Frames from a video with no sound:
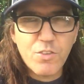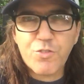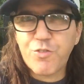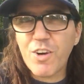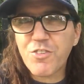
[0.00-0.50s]

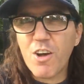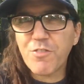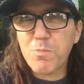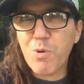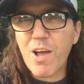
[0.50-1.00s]
Fresh
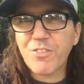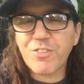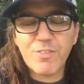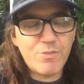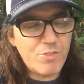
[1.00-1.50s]
off the
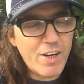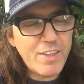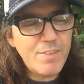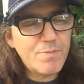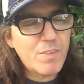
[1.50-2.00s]
press. Ready?